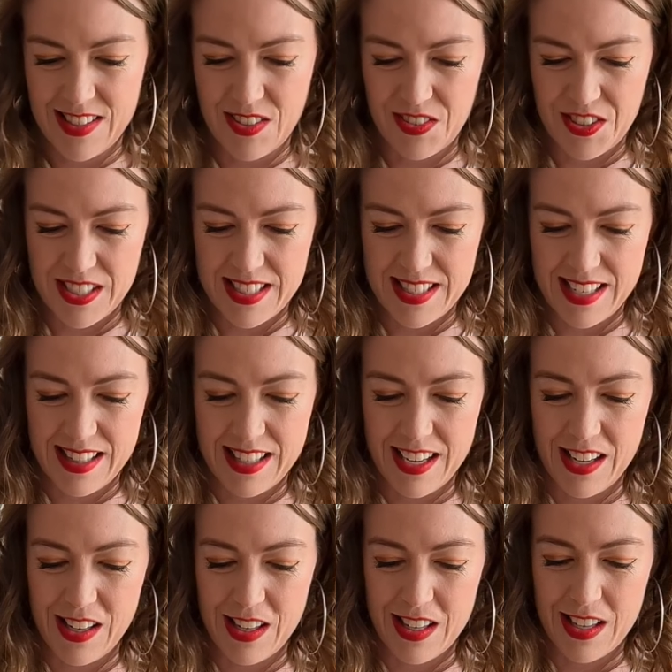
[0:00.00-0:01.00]
So just a
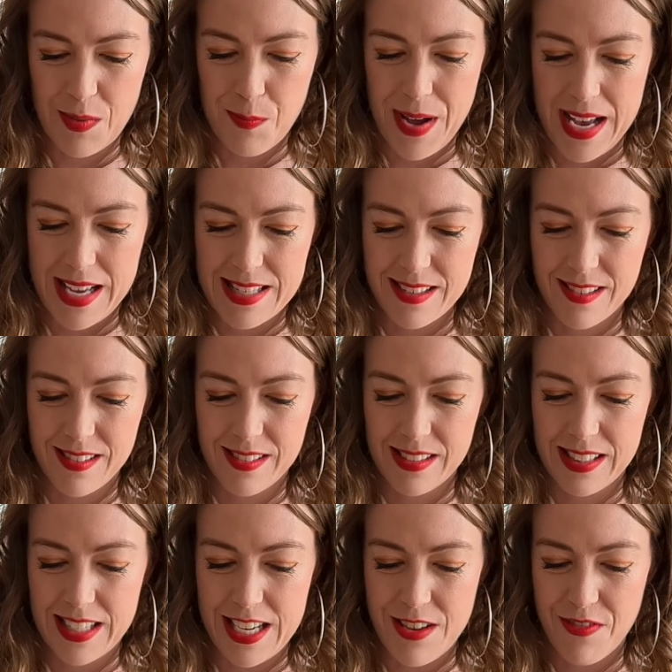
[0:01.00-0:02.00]
little
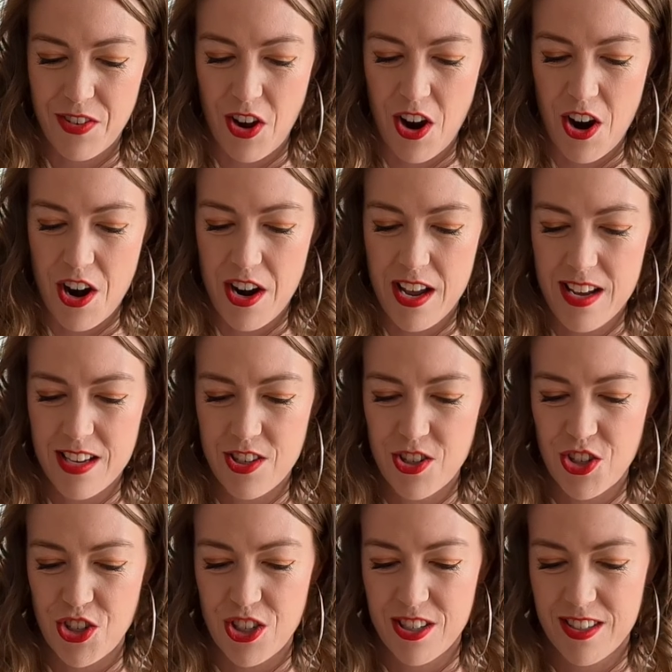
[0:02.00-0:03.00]
basil leaf
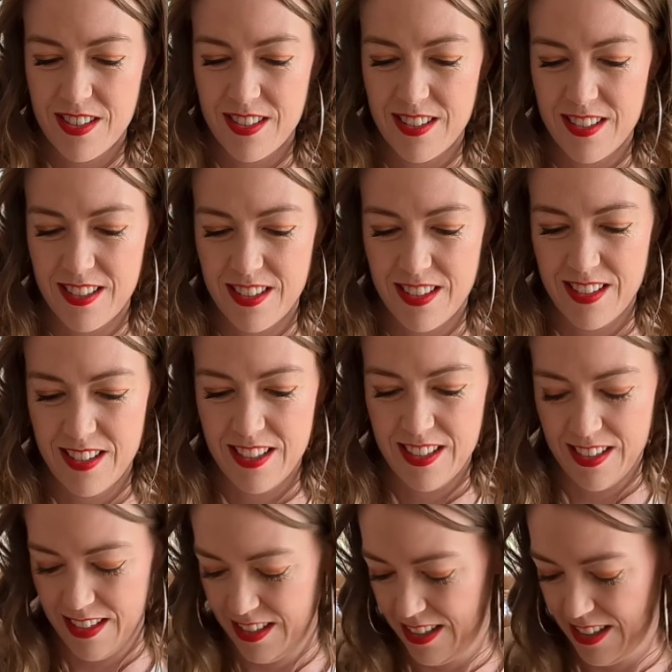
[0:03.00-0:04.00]
garnish.
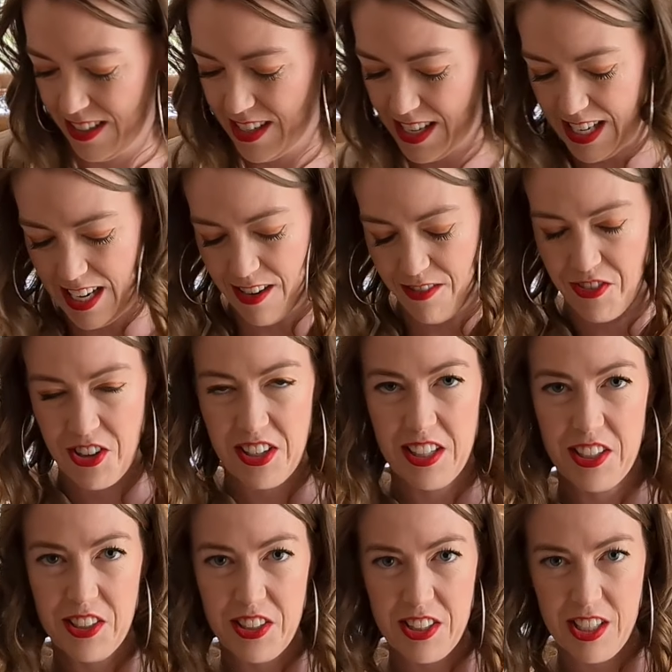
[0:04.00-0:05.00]
And then I've got a
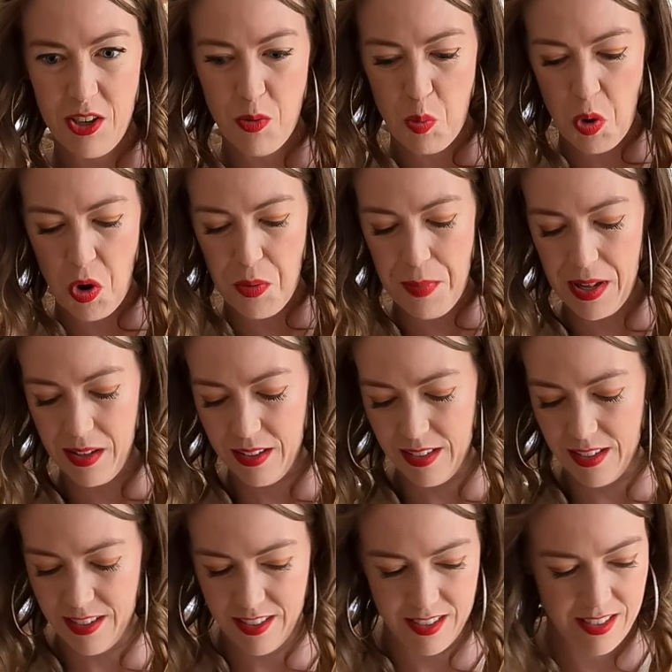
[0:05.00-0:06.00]
little
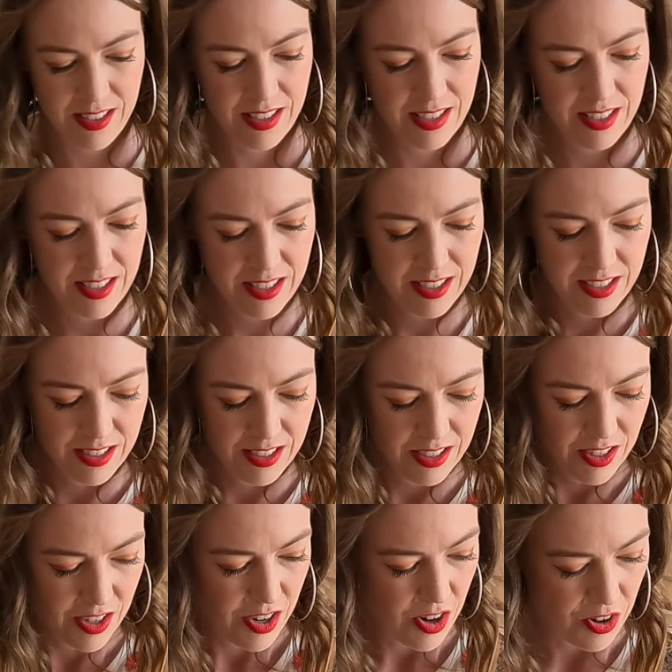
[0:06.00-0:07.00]
watermelon on
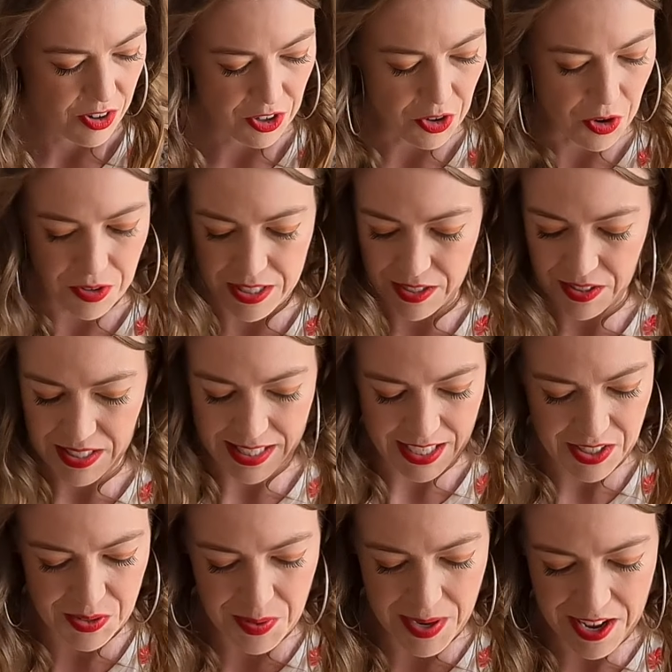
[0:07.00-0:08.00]
a cocktail
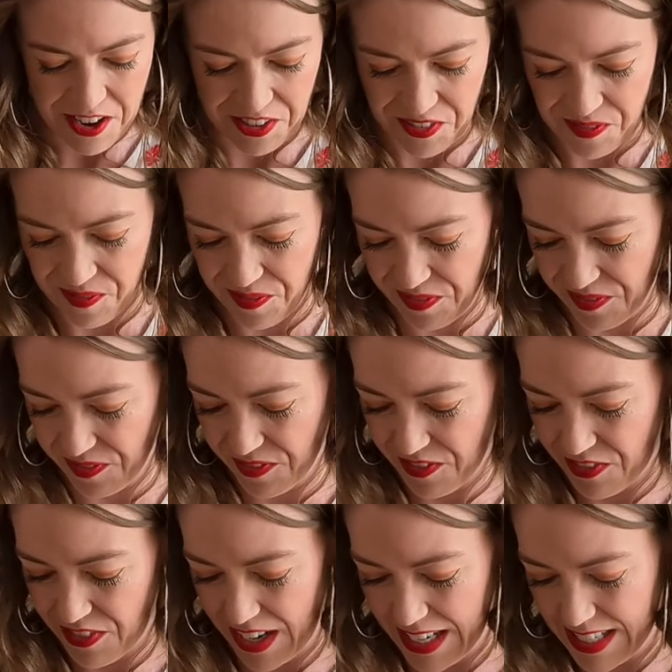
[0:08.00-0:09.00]
stick as well.
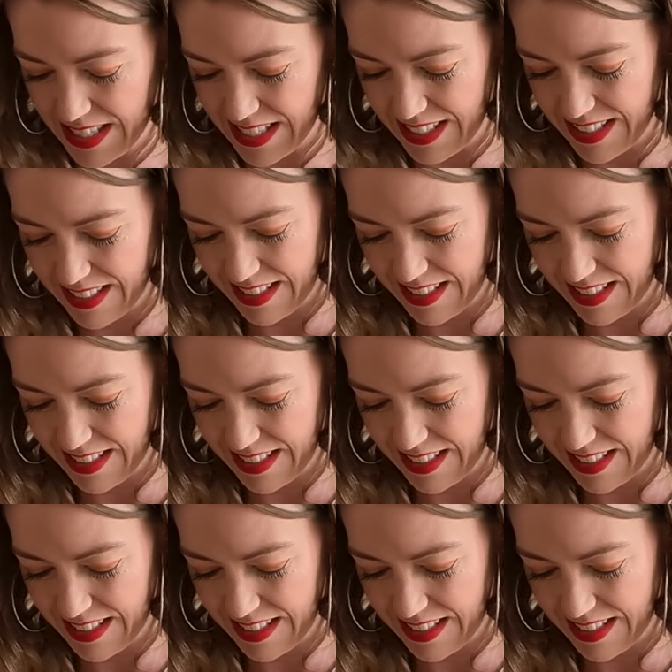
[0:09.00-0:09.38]
Right.